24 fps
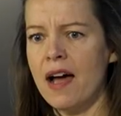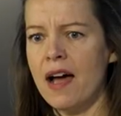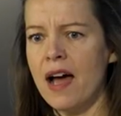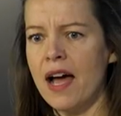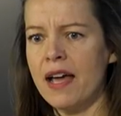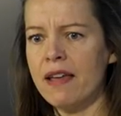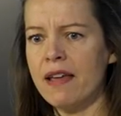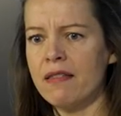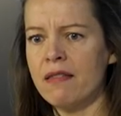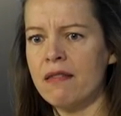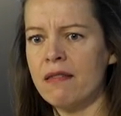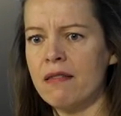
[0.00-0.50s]

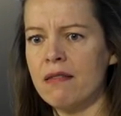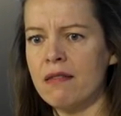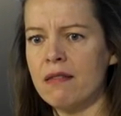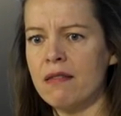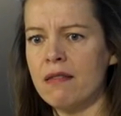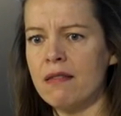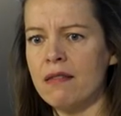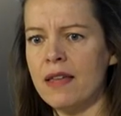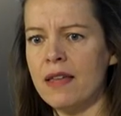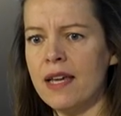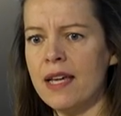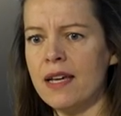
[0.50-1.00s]
I
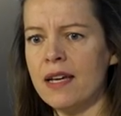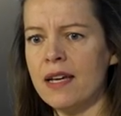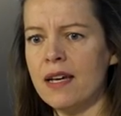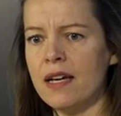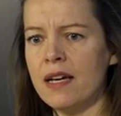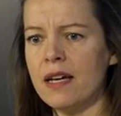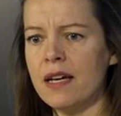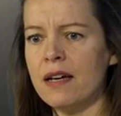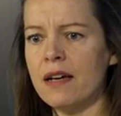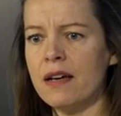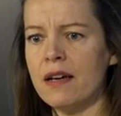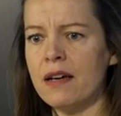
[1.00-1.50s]
think
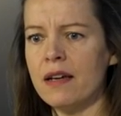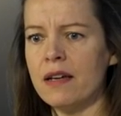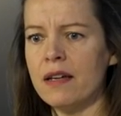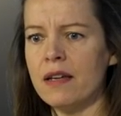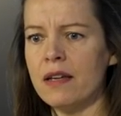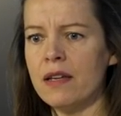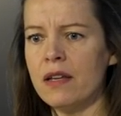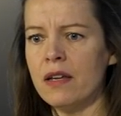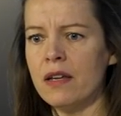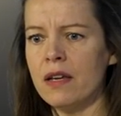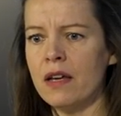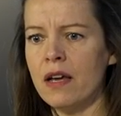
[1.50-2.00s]

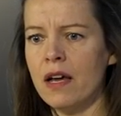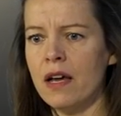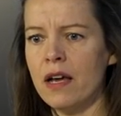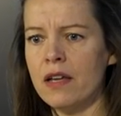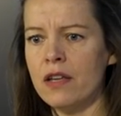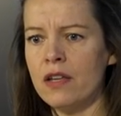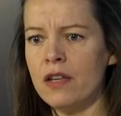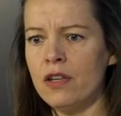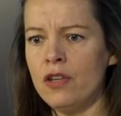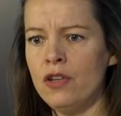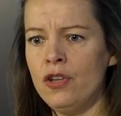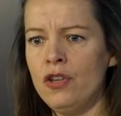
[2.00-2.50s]

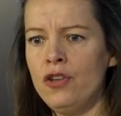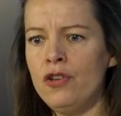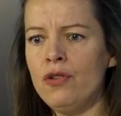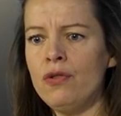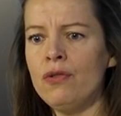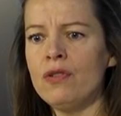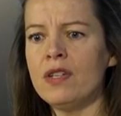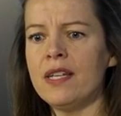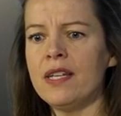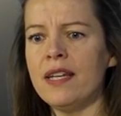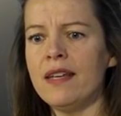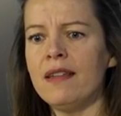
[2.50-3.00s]

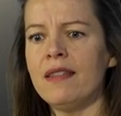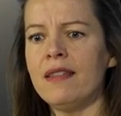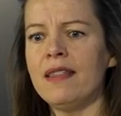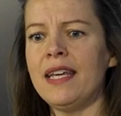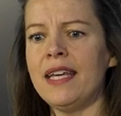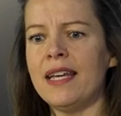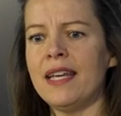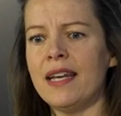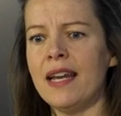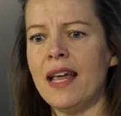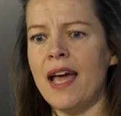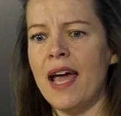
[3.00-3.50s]
using
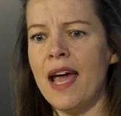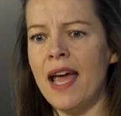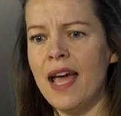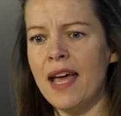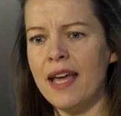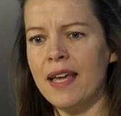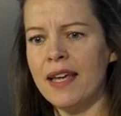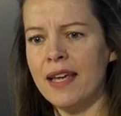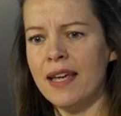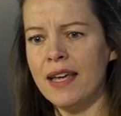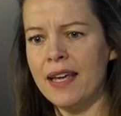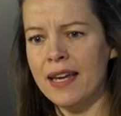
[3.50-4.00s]
the in-
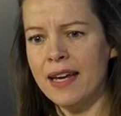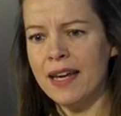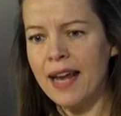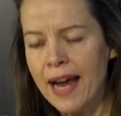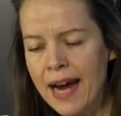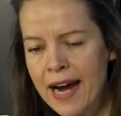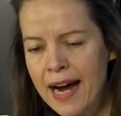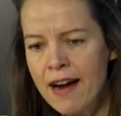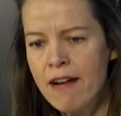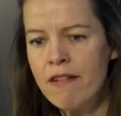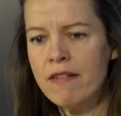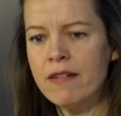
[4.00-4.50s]

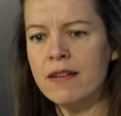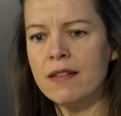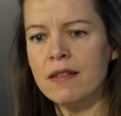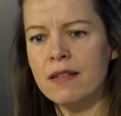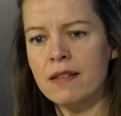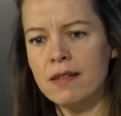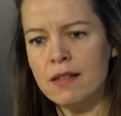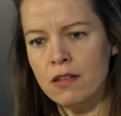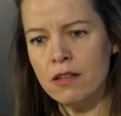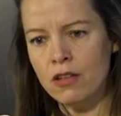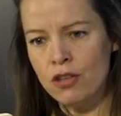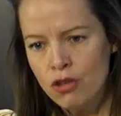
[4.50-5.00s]

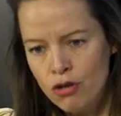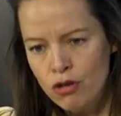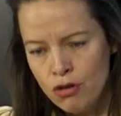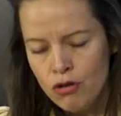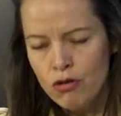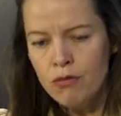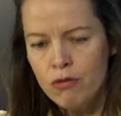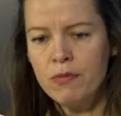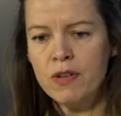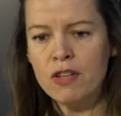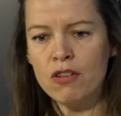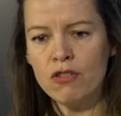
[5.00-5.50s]
inherent
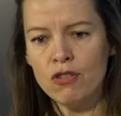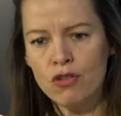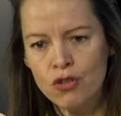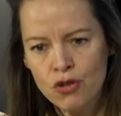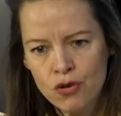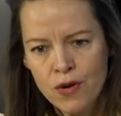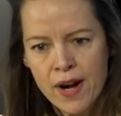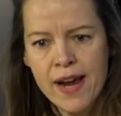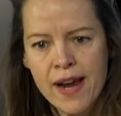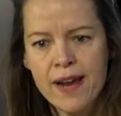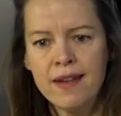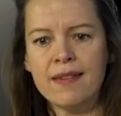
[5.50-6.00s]
human
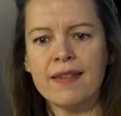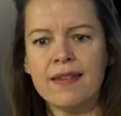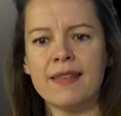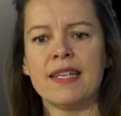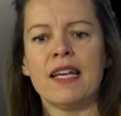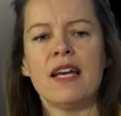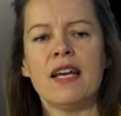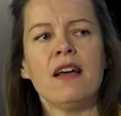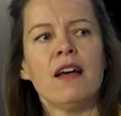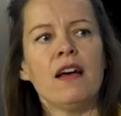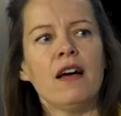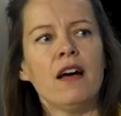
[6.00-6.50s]
traits
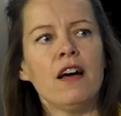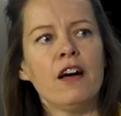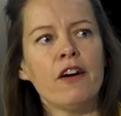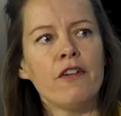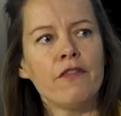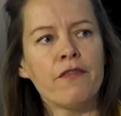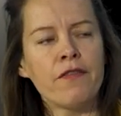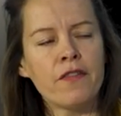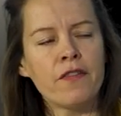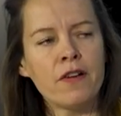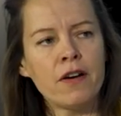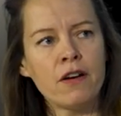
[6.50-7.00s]

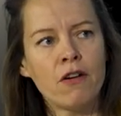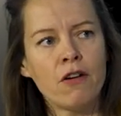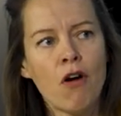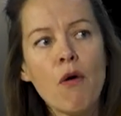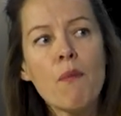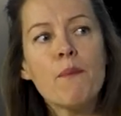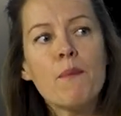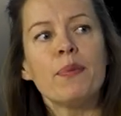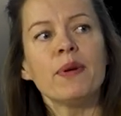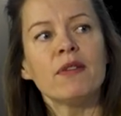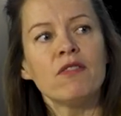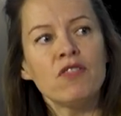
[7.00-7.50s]
of
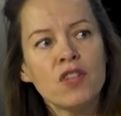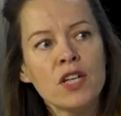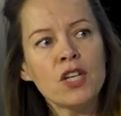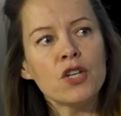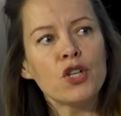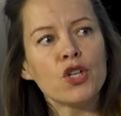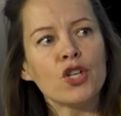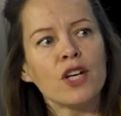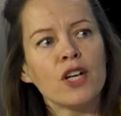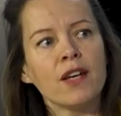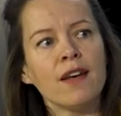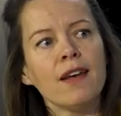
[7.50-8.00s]

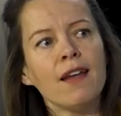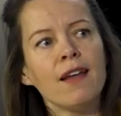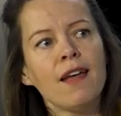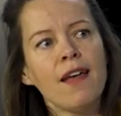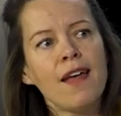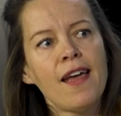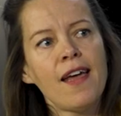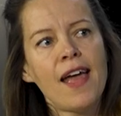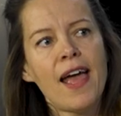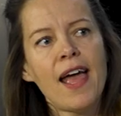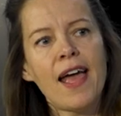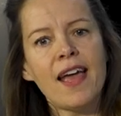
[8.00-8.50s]
competition
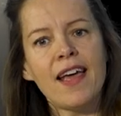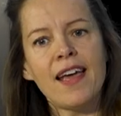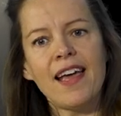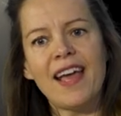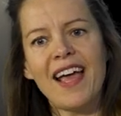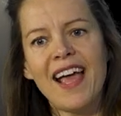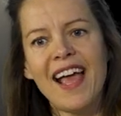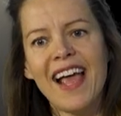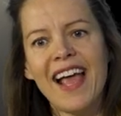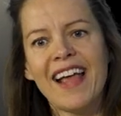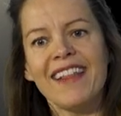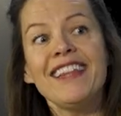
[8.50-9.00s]

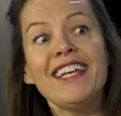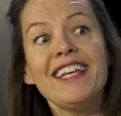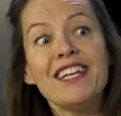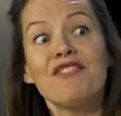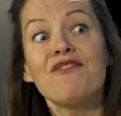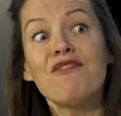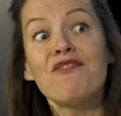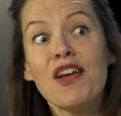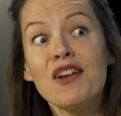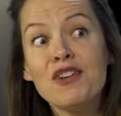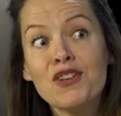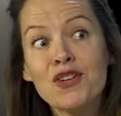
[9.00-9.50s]
and the
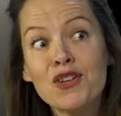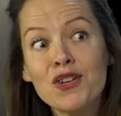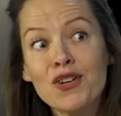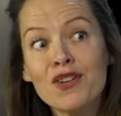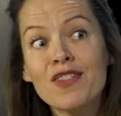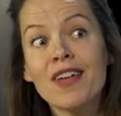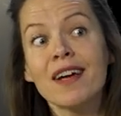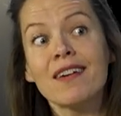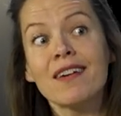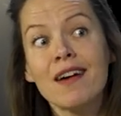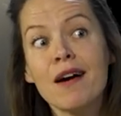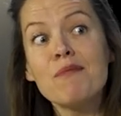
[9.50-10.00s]
adventure
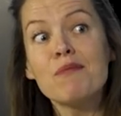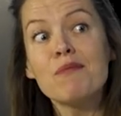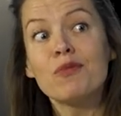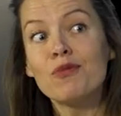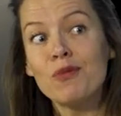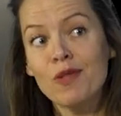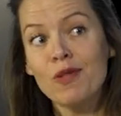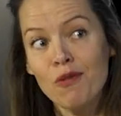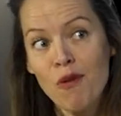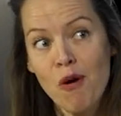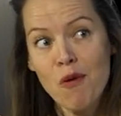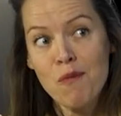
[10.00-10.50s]
that comes
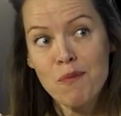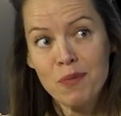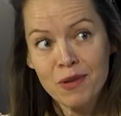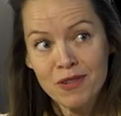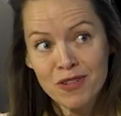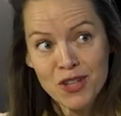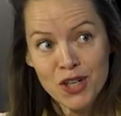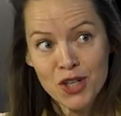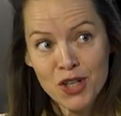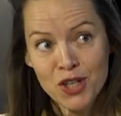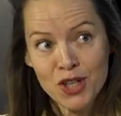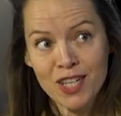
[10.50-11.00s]
with
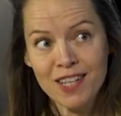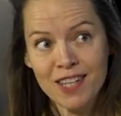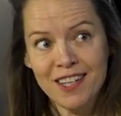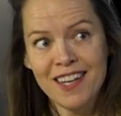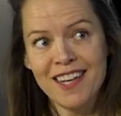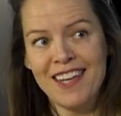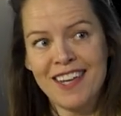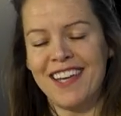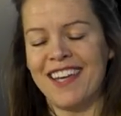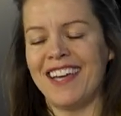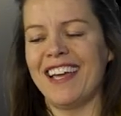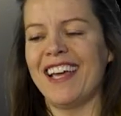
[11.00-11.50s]
competition,
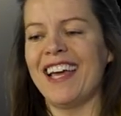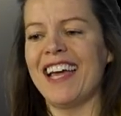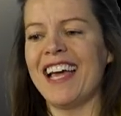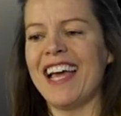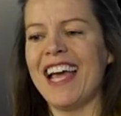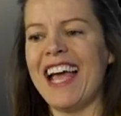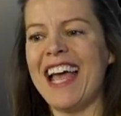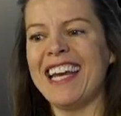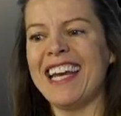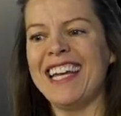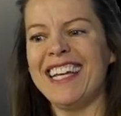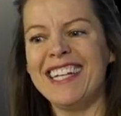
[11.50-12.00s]

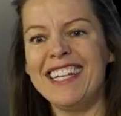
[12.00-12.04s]
uh, and